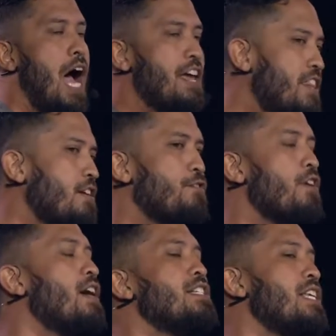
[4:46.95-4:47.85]
I think
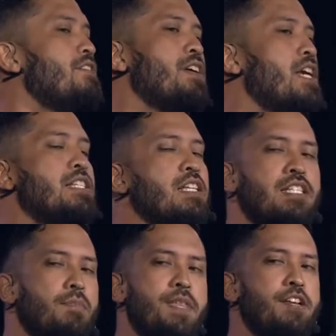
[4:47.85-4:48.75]
for us, even isn't
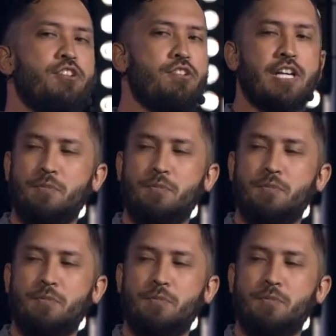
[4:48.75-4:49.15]
something new,